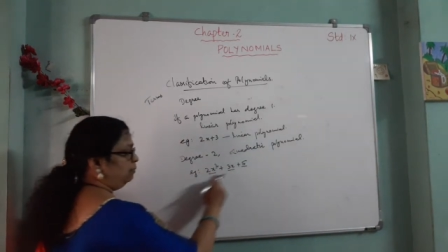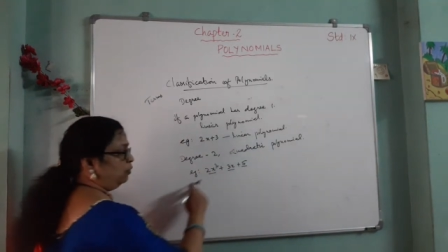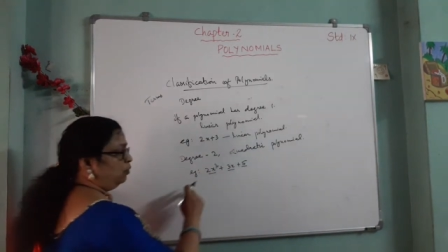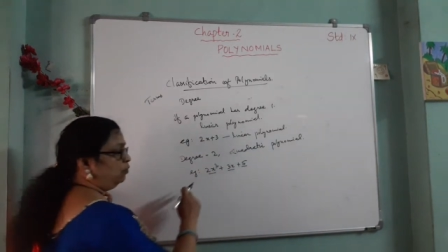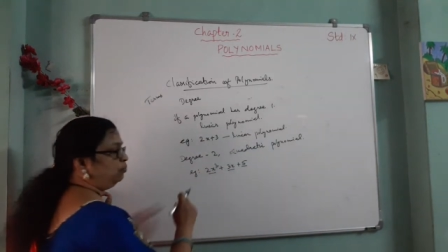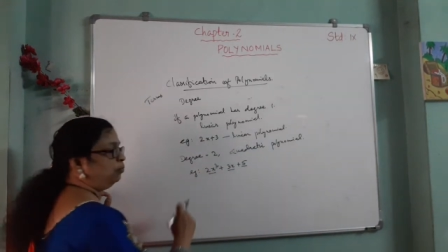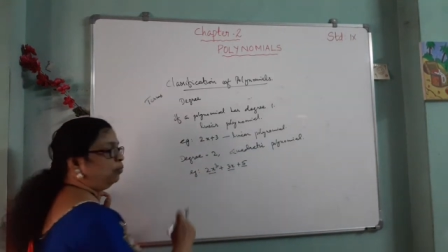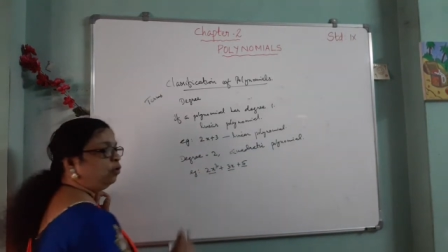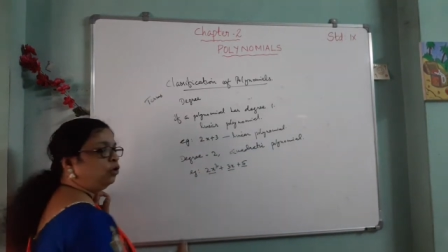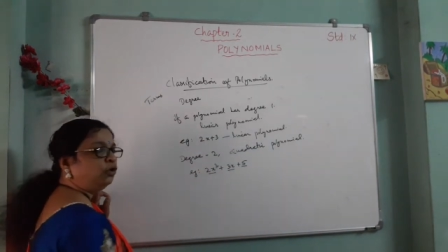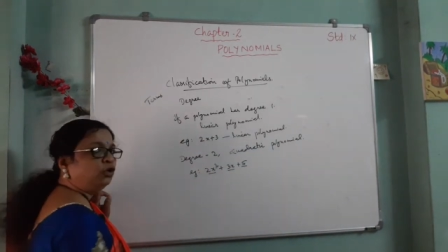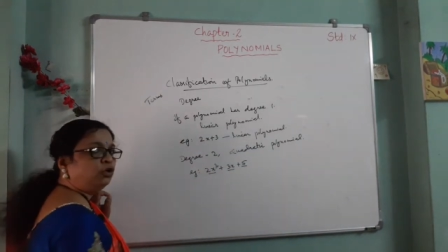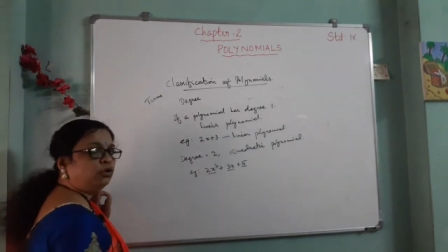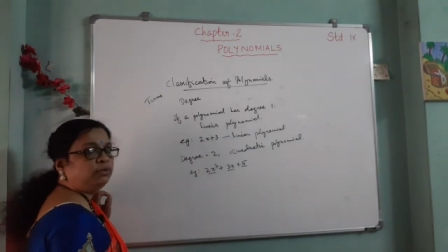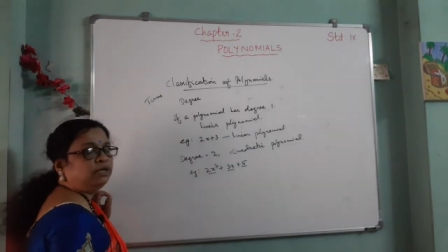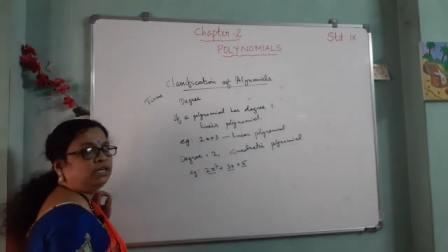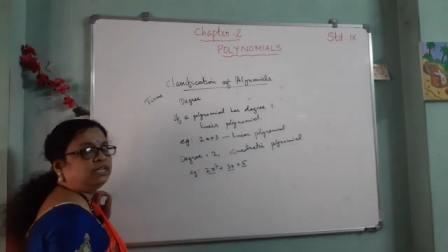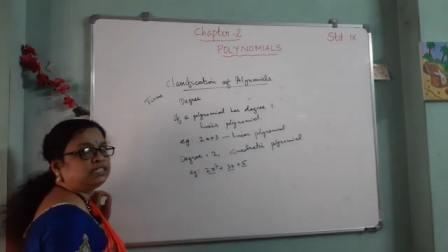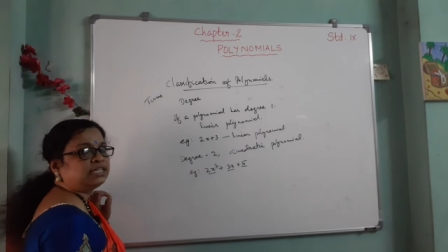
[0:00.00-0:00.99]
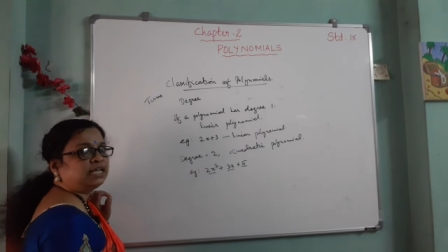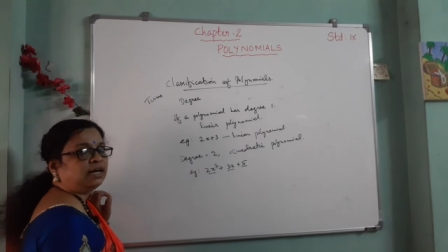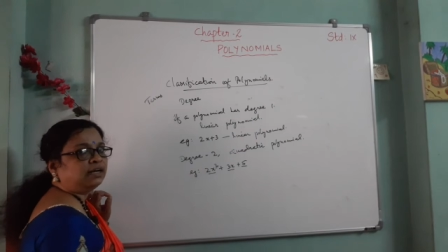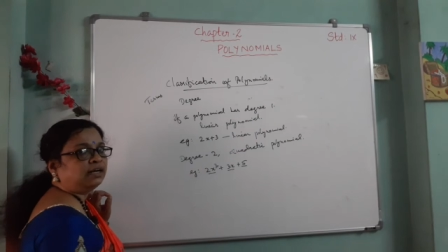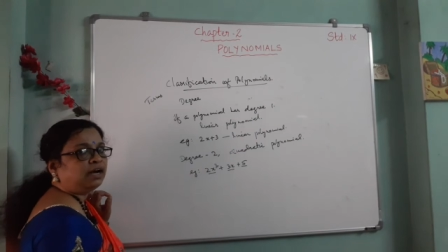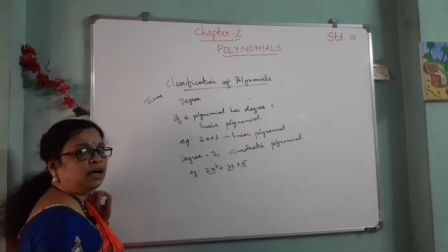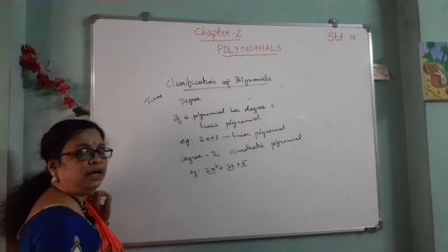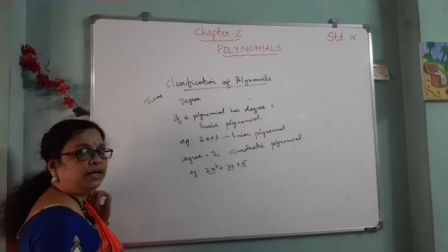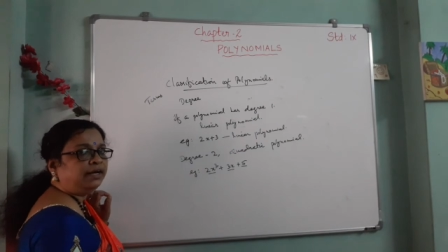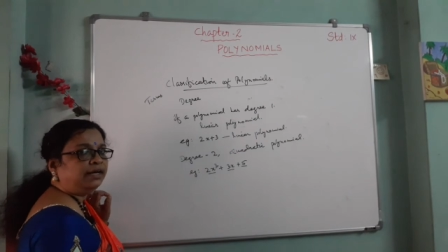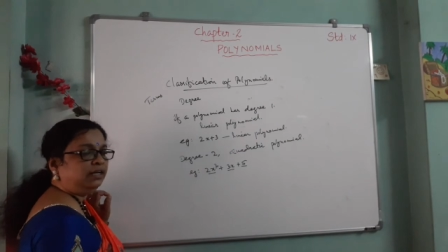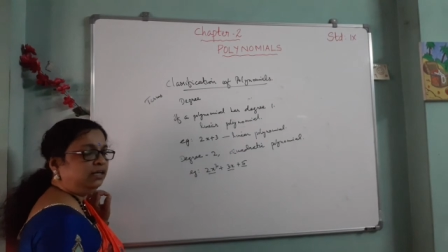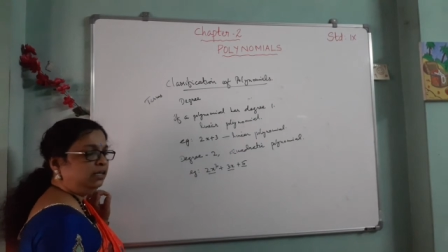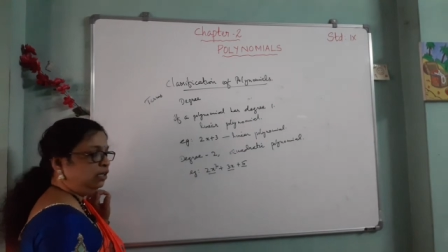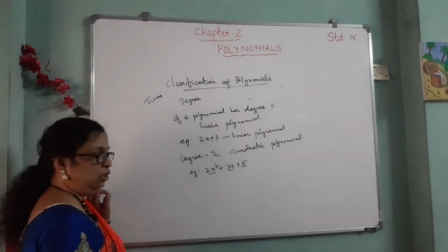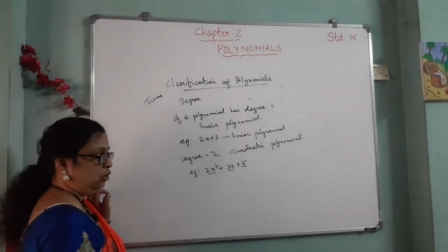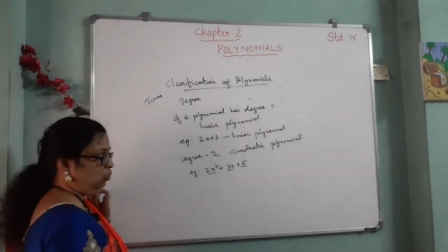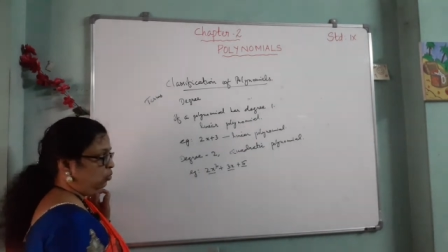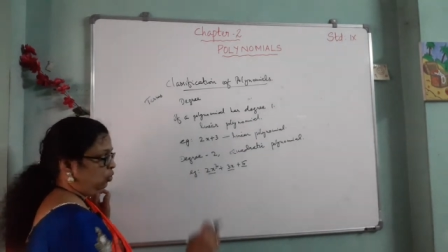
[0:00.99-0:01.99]
of polynomials are called
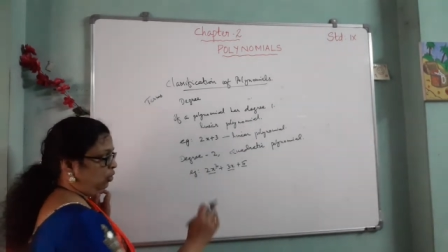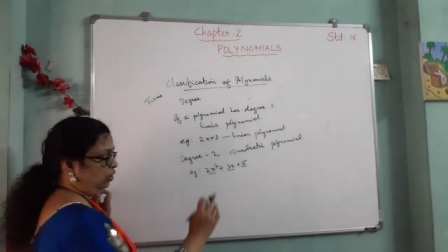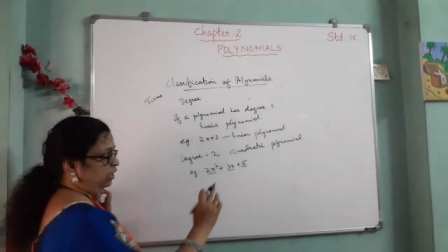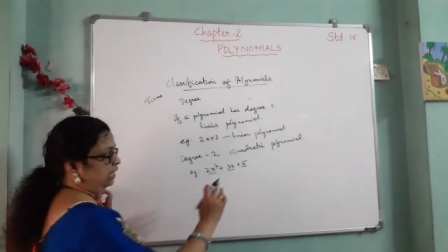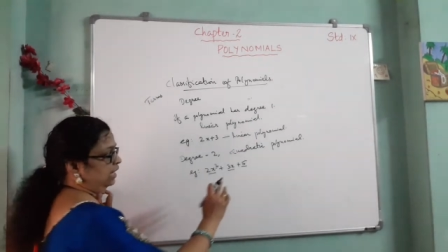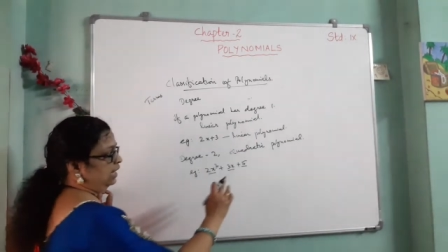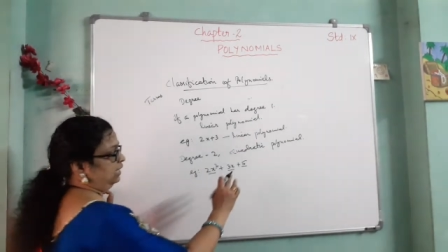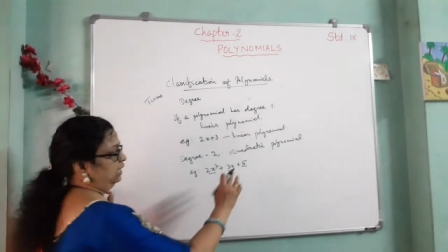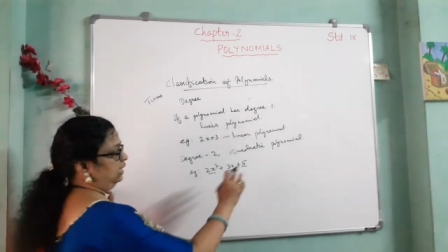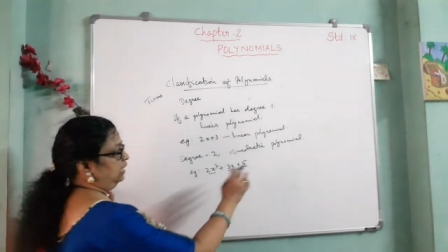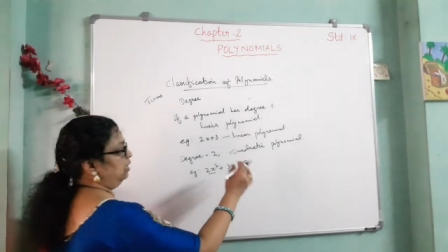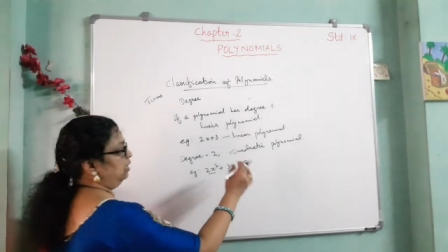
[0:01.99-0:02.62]
quadratic